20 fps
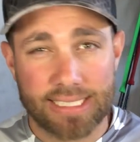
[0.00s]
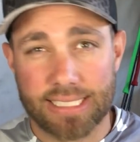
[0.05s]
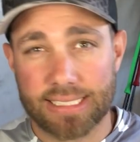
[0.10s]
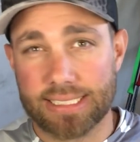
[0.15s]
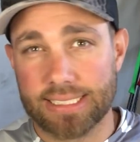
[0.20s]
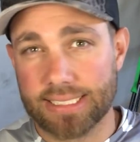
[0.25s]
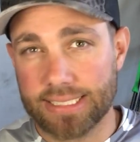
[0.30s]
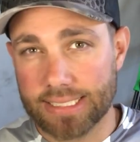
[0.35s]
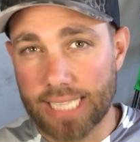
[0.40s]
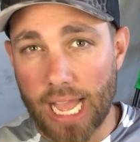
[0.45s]

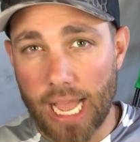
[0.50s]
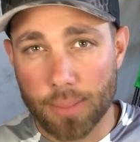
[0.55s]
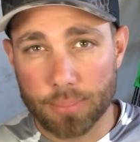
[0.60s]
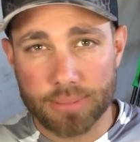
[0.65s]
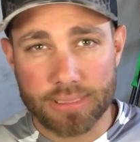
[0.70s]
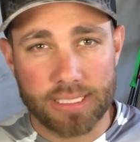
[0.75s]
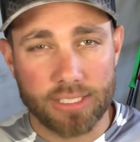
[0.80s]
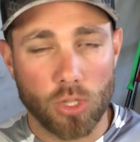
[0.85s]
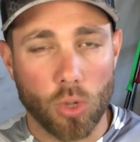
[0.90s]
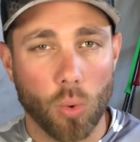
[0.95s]

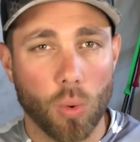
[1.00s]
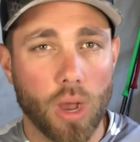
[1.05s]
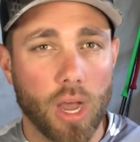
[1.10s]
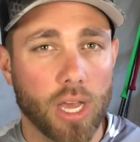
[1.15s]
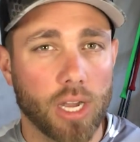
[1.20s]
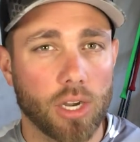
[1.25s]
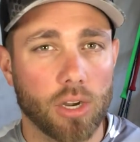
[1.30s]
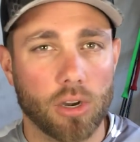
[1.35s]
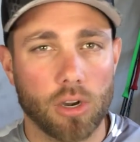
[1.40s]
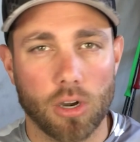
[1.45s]
stumps in the
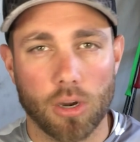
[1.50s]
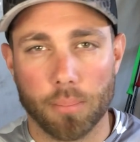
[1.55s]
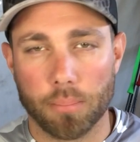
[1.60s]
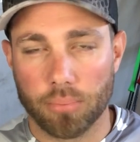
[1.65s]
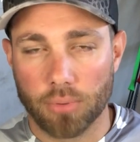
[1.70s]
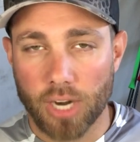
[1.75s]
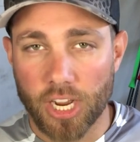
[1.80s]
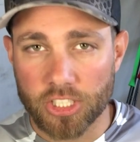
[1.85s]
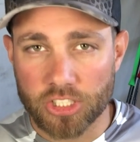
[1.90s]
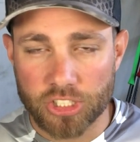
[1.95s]
water or
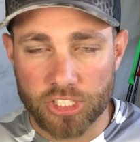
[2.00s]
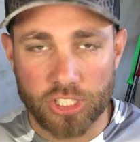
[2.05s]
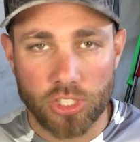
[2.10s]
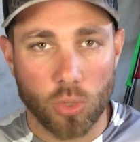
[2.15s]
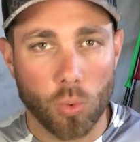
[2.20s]
brush in